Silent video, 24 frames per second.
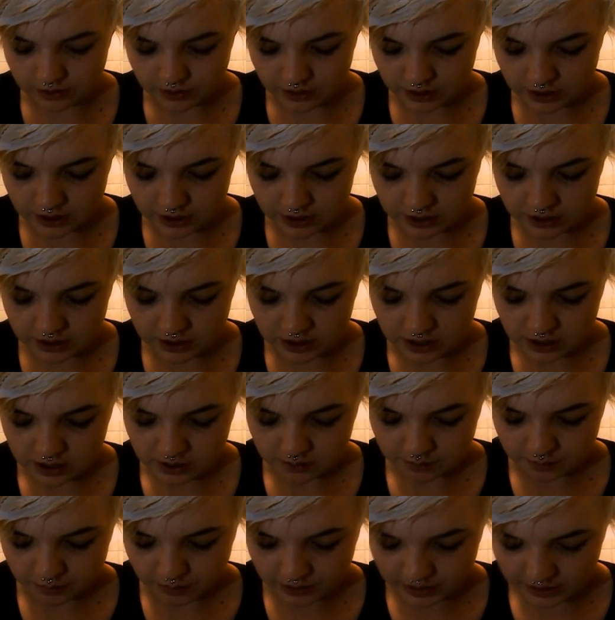a 3rd
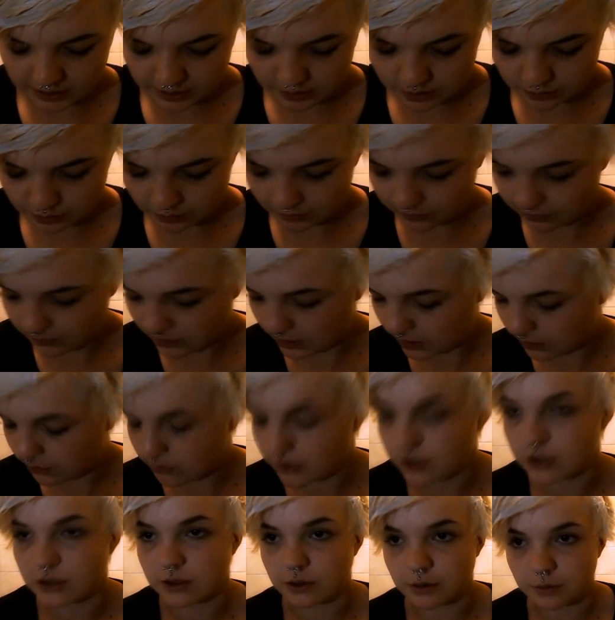bleach with the
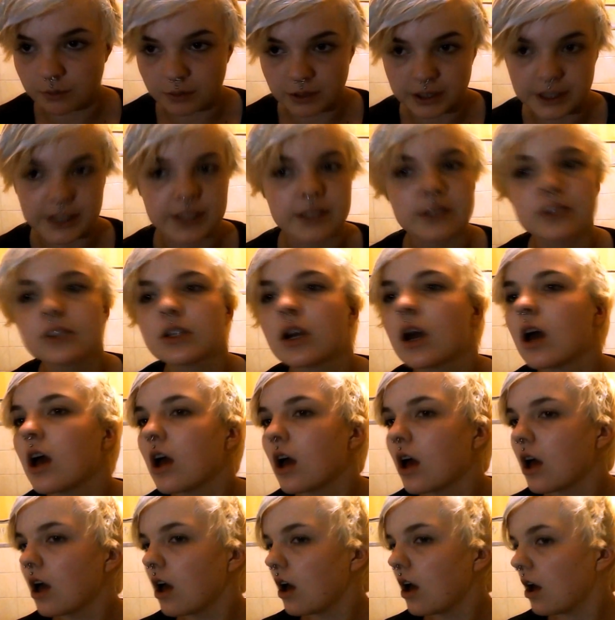original bleach.
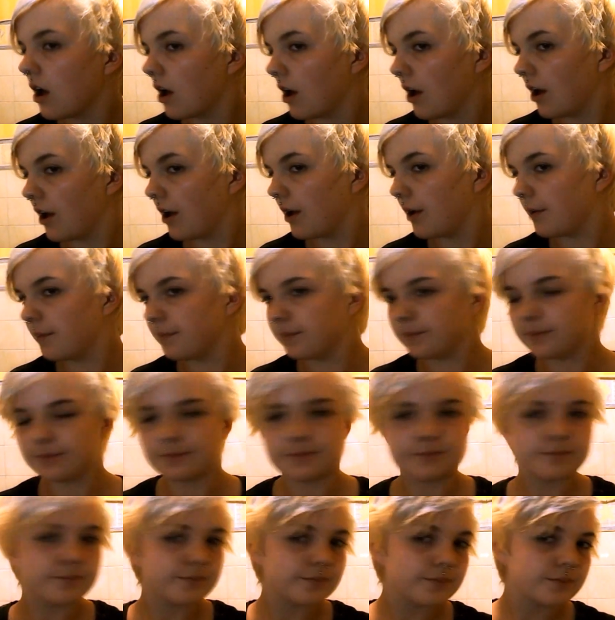As
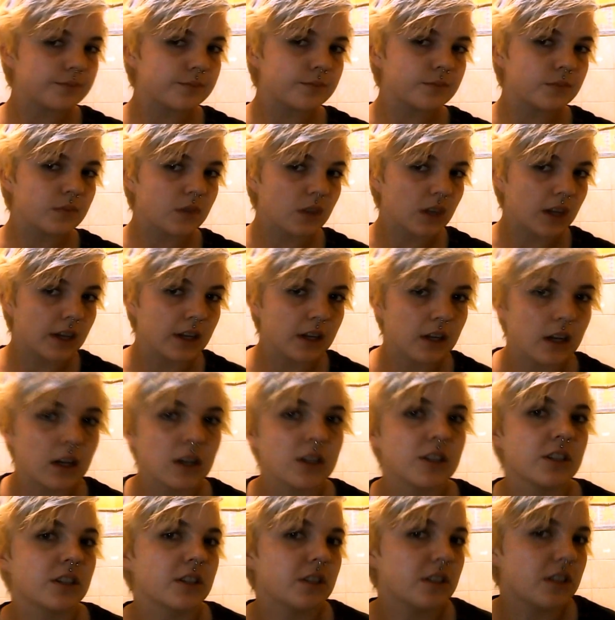
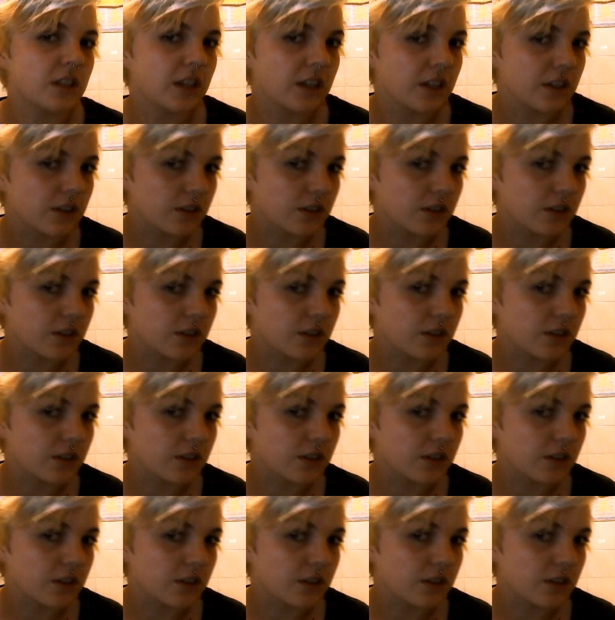you can see,